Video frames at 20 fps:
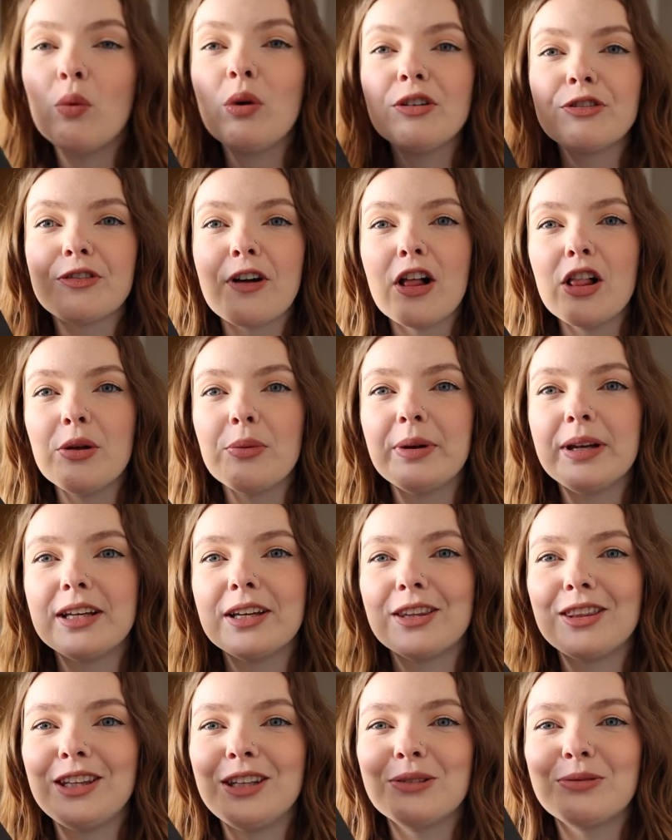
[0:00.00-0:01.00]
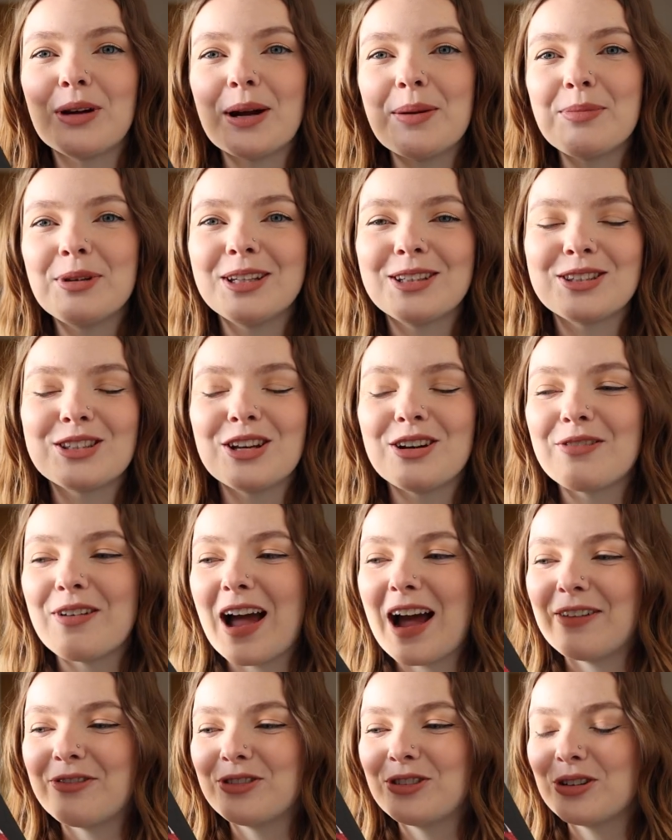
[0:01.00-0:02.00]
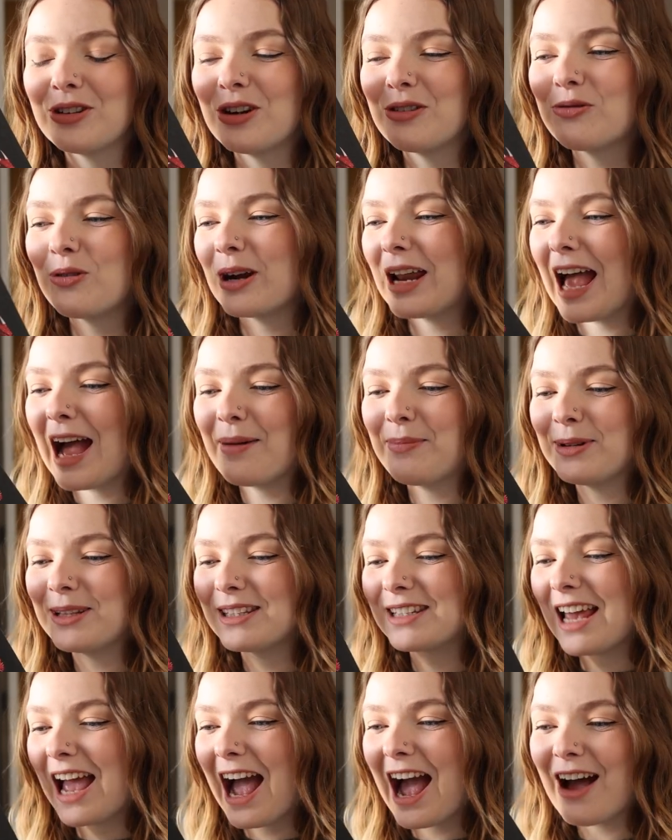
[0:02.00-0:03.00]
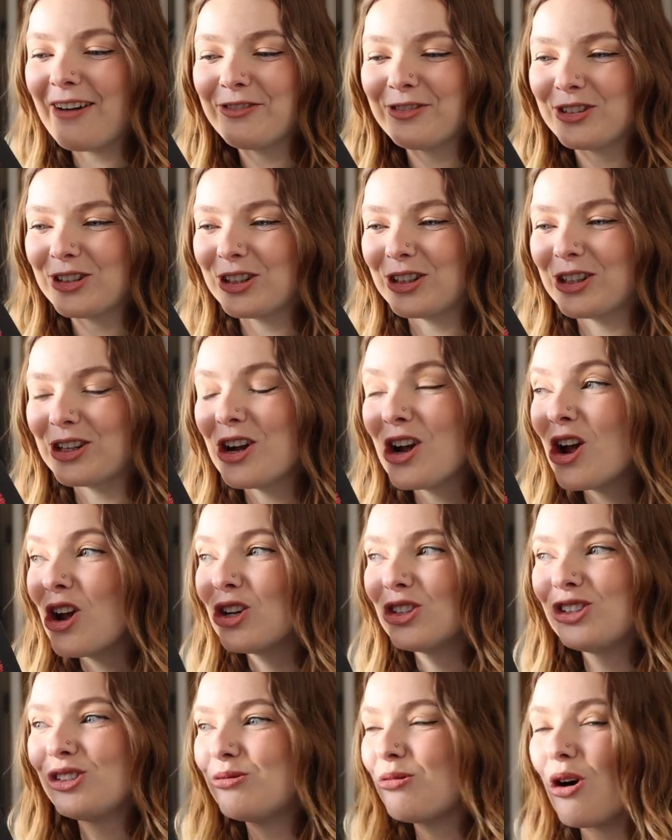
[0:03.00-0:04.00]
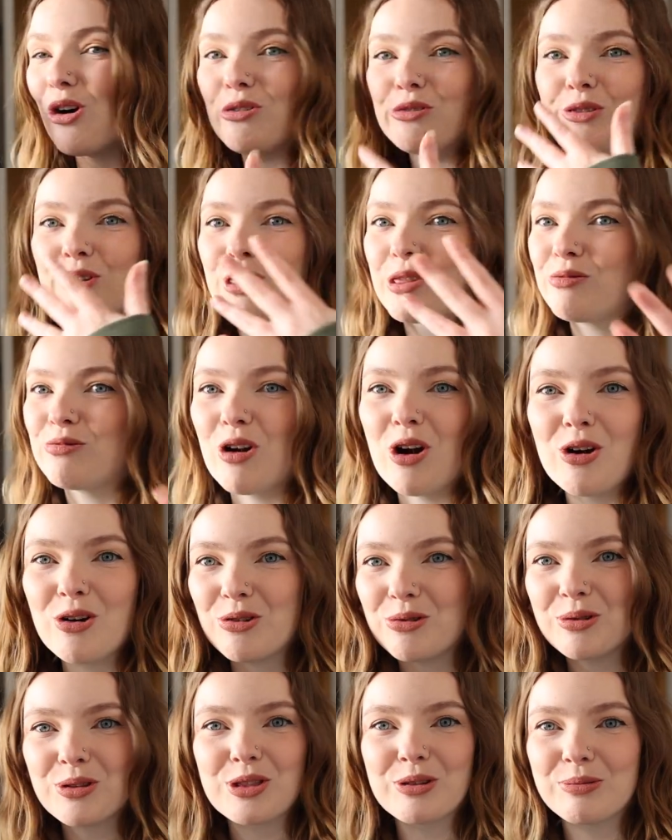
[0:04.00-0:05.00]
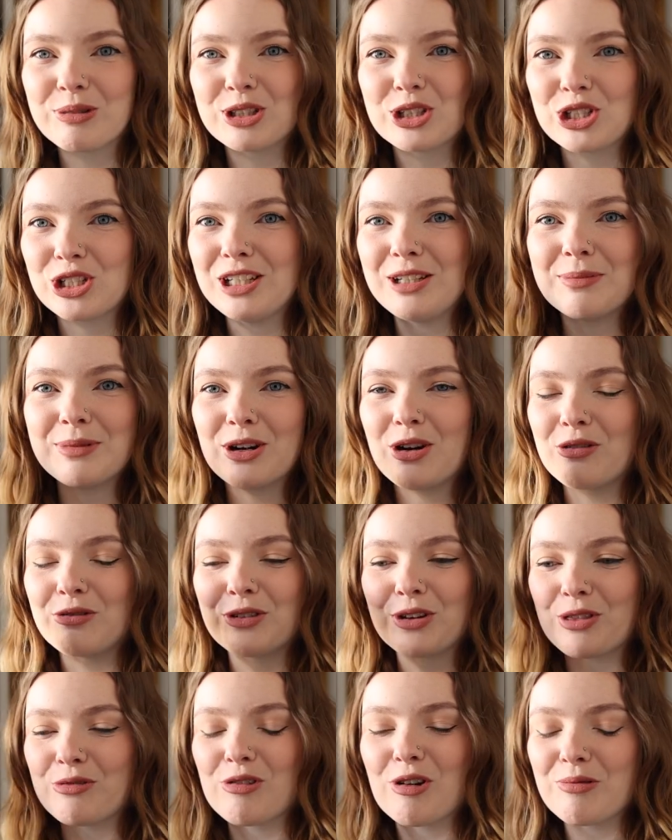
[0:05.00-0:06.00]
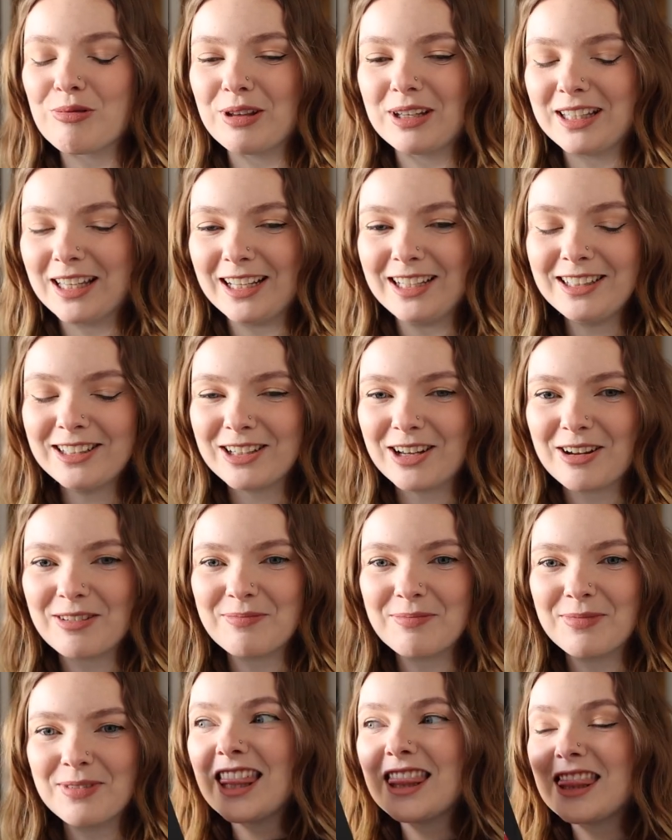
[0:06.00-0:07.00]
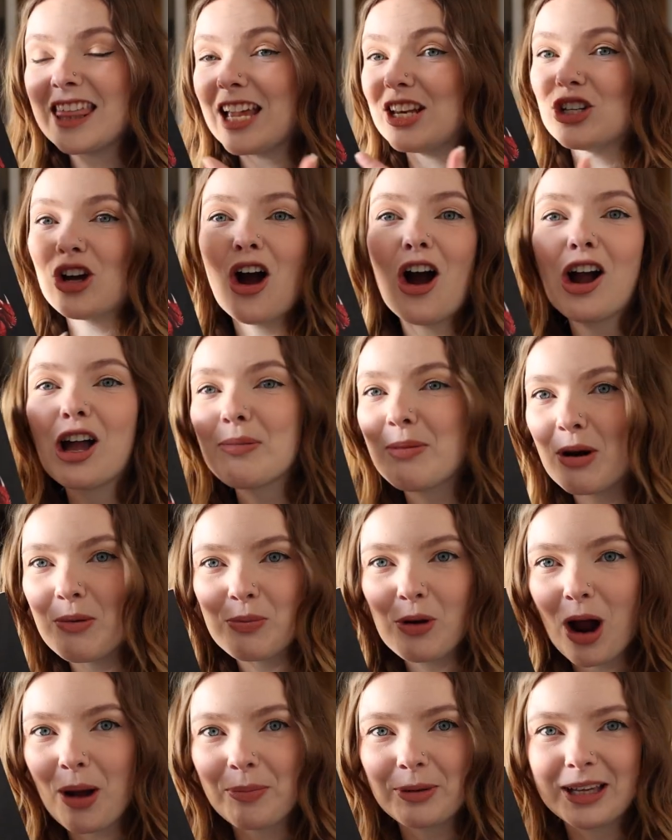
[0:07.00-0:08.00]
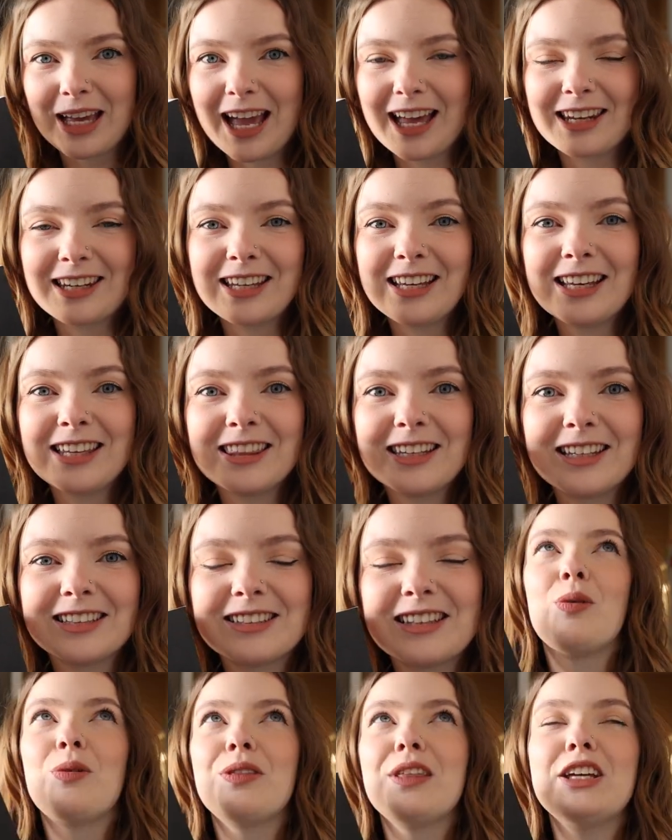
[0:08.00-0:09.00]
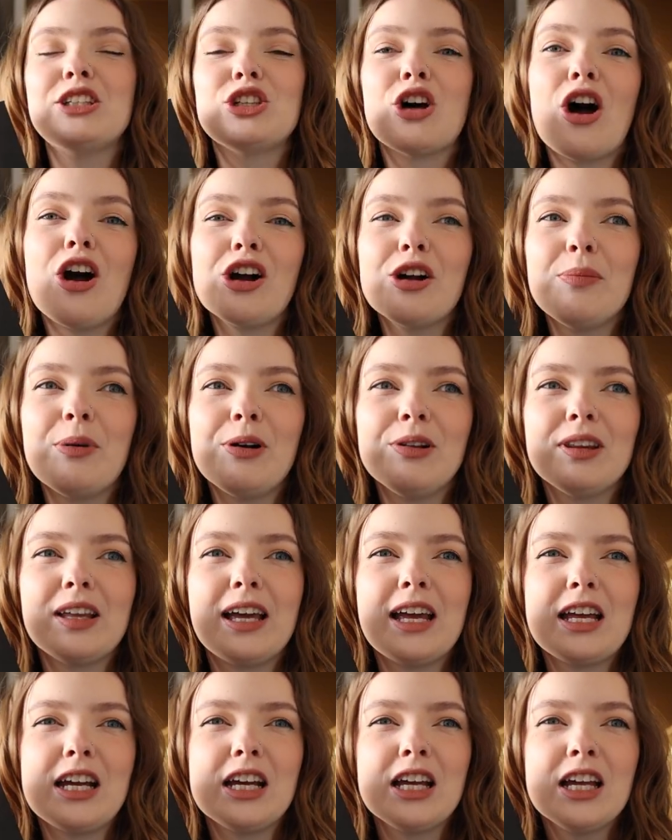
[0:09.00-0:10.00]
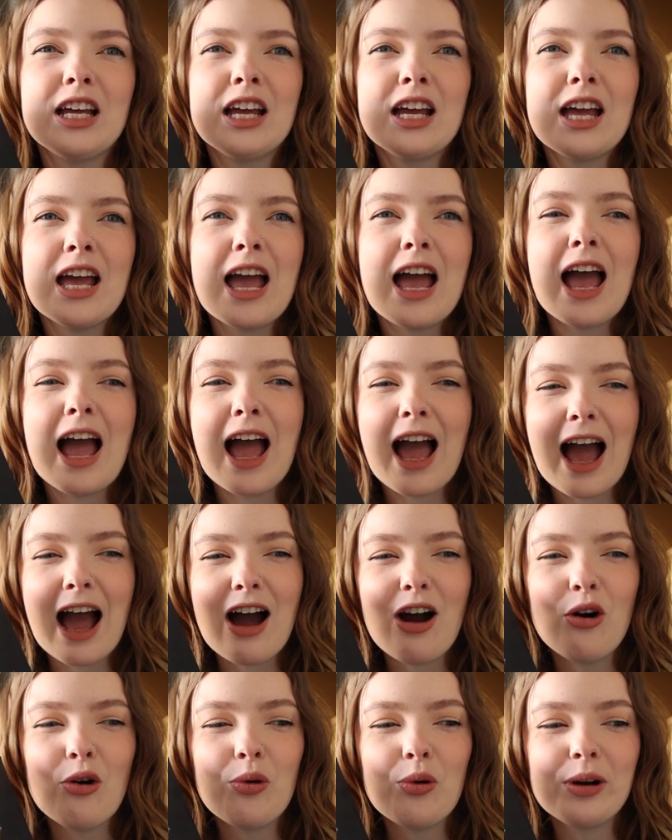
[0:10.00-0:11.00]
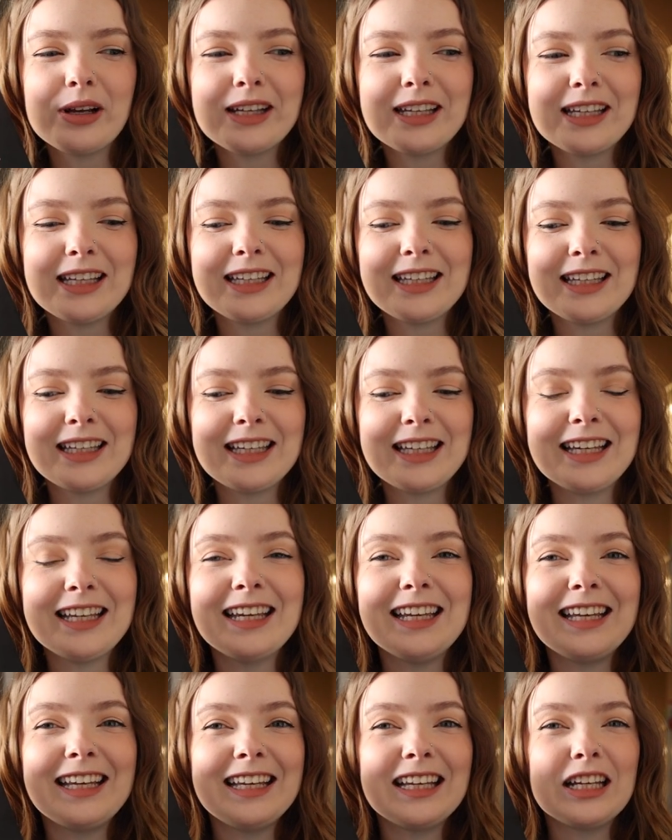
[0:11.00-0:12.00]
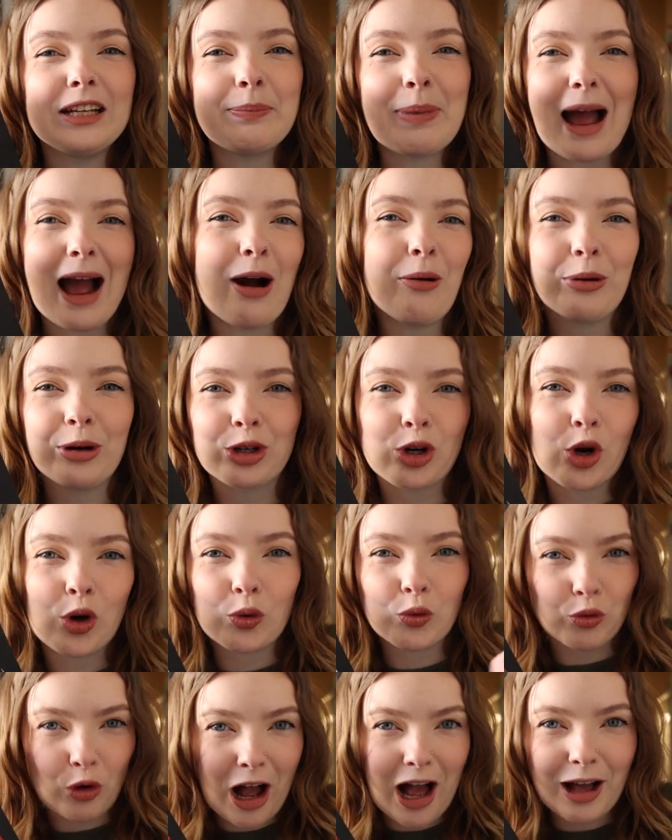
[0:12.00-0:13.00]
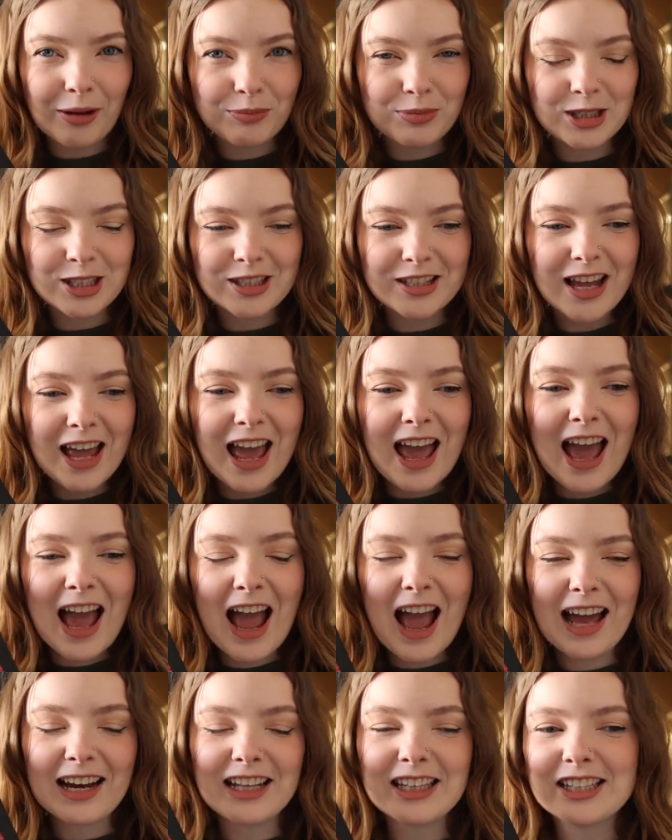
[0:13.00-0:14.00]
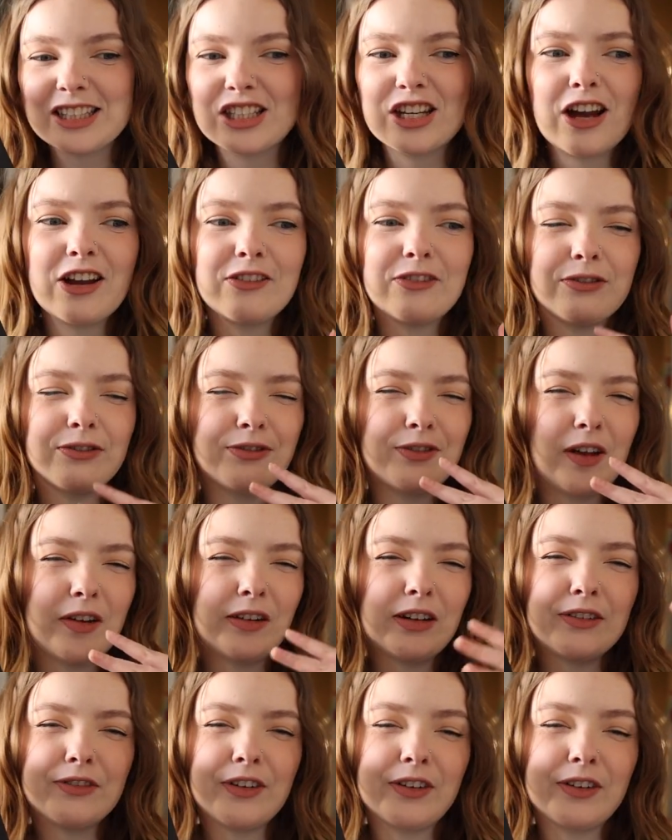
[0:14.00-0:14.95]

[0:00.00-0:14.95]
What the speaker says: We're following the remnants of what happens after you overthrow the regime and overthrow the kingdom. They talk about propaganda in this. They talk about, like, how power corrupts. And it's done very,